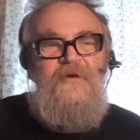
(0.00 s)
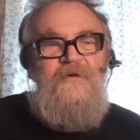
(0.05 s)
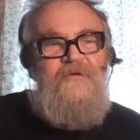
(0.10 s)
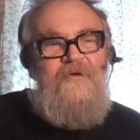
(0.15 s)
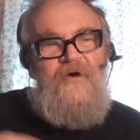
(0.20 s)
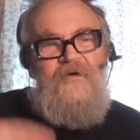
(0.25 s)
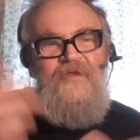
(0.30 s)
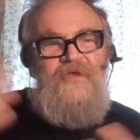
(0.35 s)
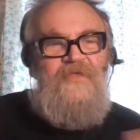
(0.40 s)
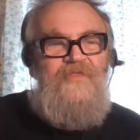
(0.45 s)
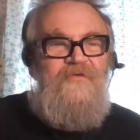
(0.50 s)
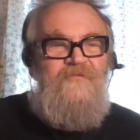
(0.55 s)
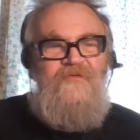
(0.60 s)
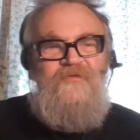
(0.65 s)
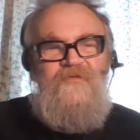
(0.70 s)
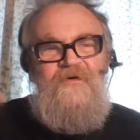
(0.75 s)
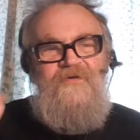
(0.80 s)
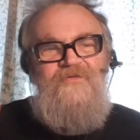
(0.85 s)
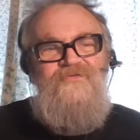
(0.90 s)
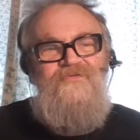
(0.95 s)
I think the
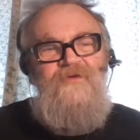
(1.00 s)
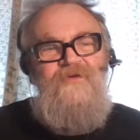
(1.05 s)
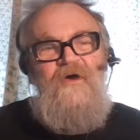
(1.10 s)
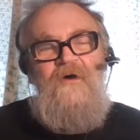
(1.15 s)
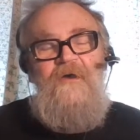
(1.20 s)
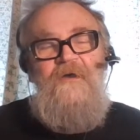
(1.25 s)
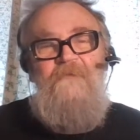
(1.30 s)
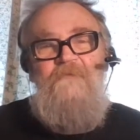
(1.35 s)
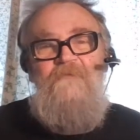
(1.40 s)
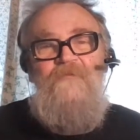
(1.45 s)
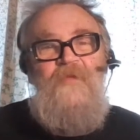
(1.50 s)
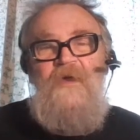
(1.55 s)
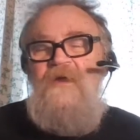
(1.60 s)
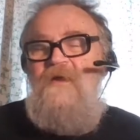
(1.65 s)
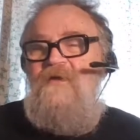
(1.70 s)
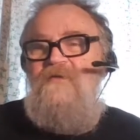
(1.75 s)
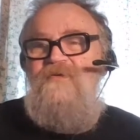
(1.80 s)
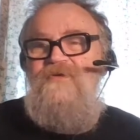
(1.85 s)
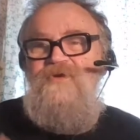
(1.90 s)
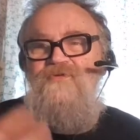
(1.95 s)
first time
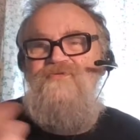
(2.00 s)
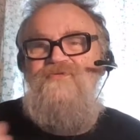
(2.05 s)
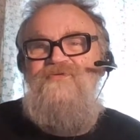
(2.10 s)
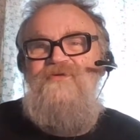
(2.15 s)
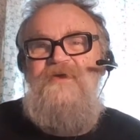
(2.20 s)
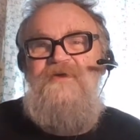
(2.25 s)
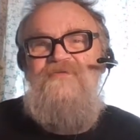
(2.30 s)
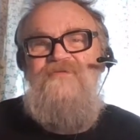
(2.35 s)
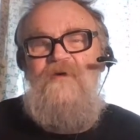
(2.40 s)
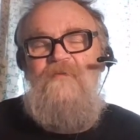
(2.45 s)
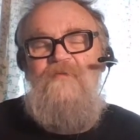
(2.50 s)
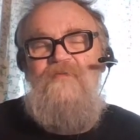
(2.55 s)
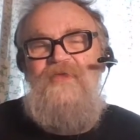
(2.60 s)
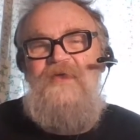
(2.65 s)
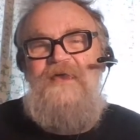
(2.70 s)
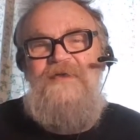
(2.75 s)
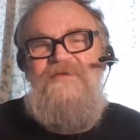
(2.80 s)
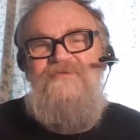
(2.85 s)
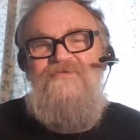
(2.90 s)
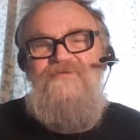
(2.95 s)
you see
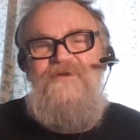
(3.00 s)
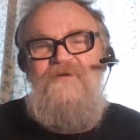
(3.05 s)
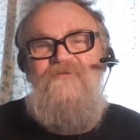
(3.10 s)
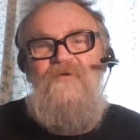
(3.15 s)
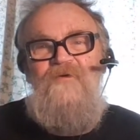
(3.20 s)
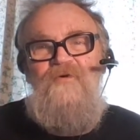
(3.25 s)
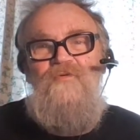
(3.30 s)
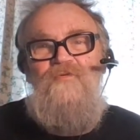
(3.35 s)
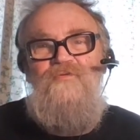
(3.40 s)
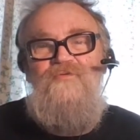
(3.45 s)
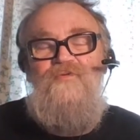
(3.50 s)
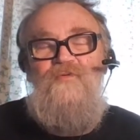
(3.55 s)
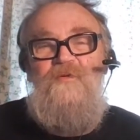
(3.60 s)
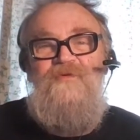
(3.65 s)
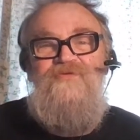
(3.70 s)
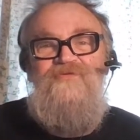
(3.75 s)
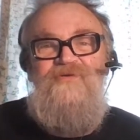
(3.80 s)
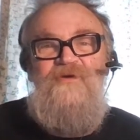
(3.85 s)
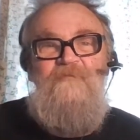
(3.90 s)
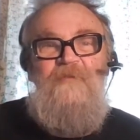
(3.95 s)
something, it's difficult to
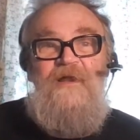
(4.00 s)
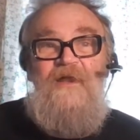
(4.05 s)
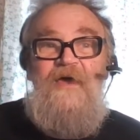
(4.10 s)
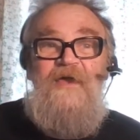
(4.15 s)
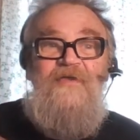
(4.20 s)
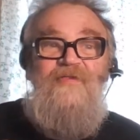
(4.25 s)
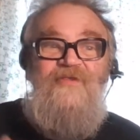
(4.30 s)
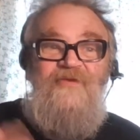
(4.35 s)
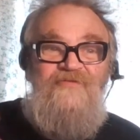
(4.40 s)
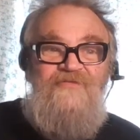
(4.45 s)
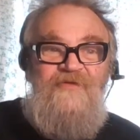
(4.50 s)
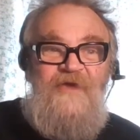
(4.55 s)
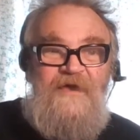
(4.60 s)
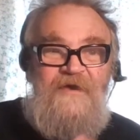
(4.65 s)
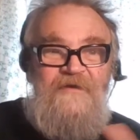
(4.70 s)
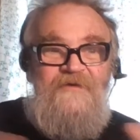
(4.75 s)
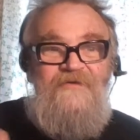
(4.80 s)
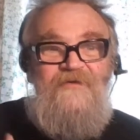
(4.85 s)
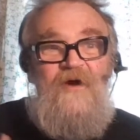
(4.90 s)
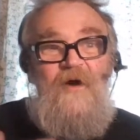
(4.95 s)
assimilate. The
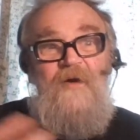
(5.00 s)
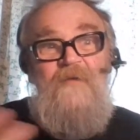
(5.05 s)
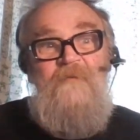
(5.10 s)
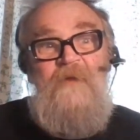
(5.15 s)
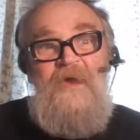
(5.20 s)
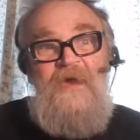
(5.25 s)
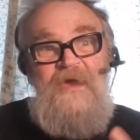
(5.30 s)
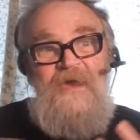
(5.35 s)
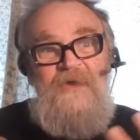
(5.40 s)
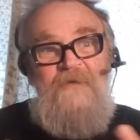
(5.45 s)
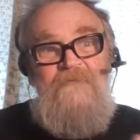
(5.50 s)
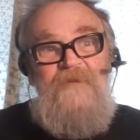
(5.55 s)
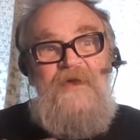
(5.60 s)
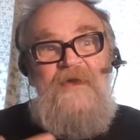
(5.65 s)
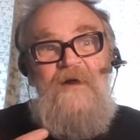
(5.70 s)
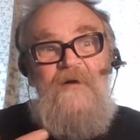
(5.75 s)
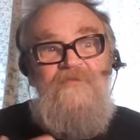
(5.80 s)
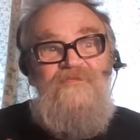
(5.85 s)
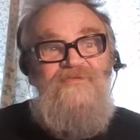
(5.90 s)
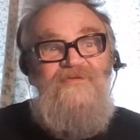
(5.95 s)
second time, it
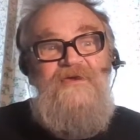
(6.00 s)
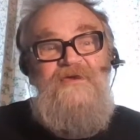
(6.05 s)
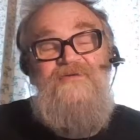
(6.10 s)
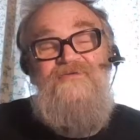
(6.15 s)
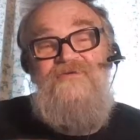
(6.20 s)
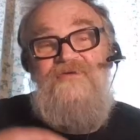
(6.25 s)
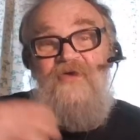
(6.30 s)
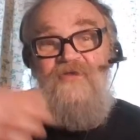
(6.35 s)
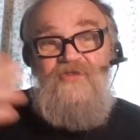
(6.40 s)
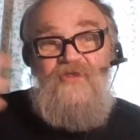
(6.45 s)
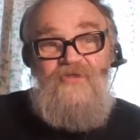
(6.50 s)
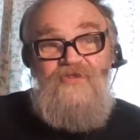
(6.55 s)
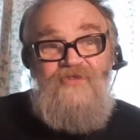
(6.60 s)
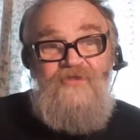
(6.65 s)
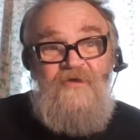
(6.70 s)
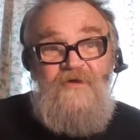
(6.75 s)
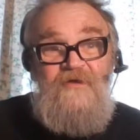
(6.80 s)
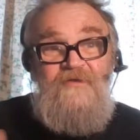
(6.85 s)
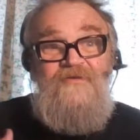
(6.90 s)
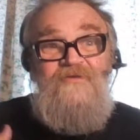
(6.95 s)
becomes easier. The
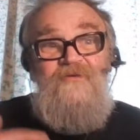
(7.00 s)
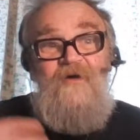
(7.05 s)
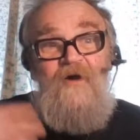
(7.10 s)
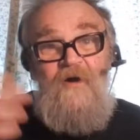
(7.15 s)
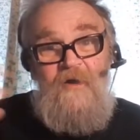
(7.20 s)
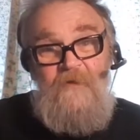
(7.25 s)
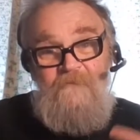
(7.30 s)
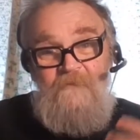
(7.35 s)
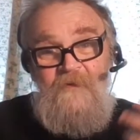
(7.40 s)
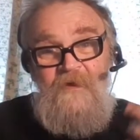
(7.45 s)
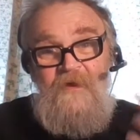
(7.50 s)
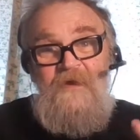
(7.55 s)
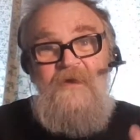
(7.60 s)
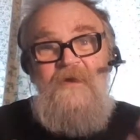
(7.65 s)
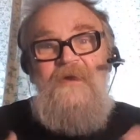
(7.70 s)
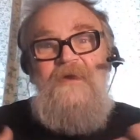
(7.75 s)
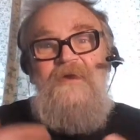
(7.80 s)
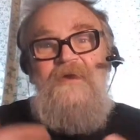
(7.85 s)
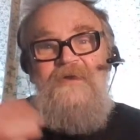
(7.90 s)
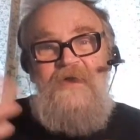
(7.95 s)
third time,
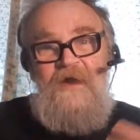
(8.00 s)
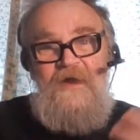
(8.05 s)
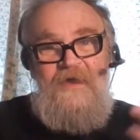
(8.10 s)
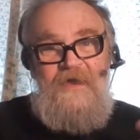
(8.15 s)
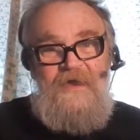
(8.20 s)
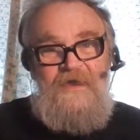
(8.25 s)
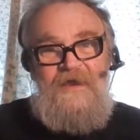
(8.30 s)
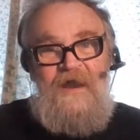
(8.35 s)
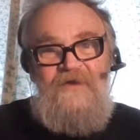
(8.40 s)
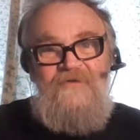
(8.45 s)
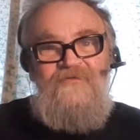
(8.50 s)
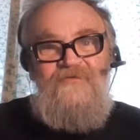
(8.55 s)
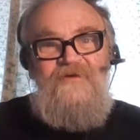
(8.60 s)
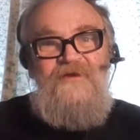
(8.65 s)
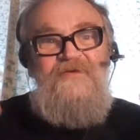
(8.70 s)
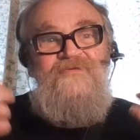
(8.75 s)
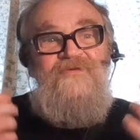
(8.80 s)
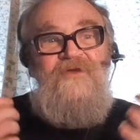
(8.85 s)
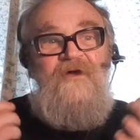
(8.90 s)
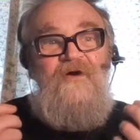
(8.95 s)
yeah, it
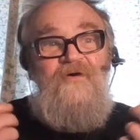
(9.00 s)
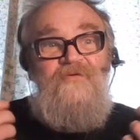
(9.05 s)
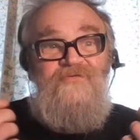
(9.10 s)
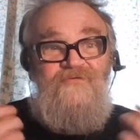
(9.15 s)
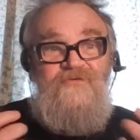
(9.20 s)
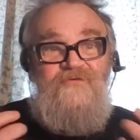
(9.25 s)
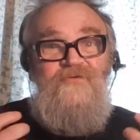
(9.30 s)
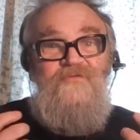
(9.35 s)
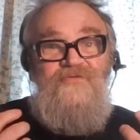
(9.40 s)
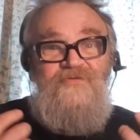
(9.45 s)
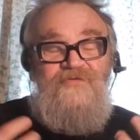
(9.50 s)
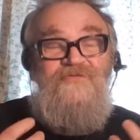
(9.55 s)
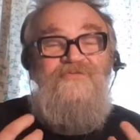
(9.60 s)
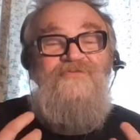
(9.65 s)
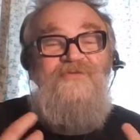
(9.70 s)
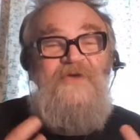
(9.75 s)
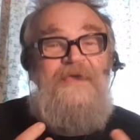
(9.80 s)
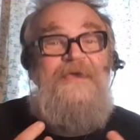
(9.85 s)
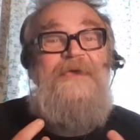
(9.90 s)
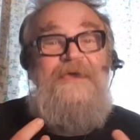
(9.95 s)
actually starts to
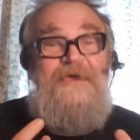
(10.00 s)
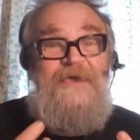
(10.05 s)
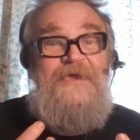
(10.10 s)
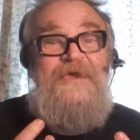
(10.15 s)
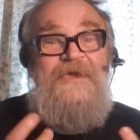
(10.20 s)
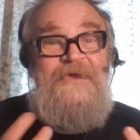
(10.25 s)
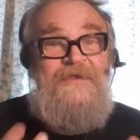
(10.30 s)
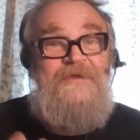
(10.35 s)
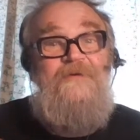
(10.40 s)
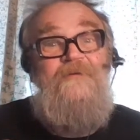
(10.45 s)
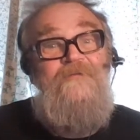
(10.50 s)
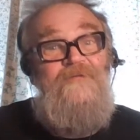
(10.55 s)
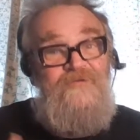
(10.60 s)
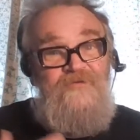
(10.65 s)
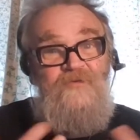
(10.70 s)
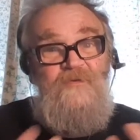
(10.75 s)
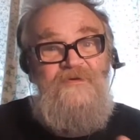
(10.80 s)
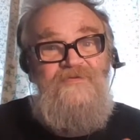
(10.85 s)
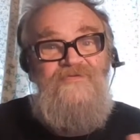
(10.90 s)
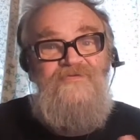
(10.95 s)
sink in,
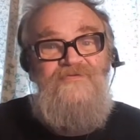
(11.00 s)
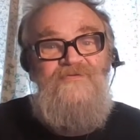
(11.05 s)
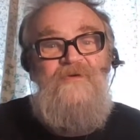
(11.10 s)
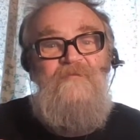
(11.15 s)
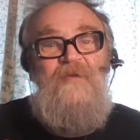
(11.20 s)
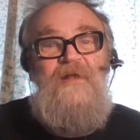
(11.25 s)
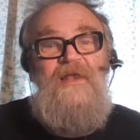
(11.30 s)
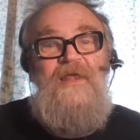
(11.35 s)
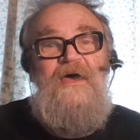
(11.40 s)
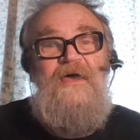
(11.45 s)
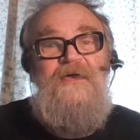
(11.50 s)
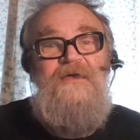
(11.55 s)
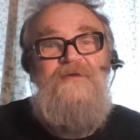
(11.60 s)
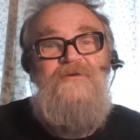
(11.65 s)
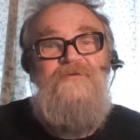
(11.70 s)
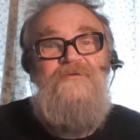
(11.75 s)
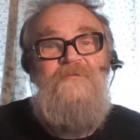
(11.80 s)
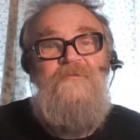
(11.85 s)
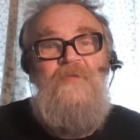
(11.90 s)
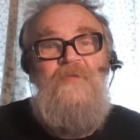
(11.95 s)
to assimilate.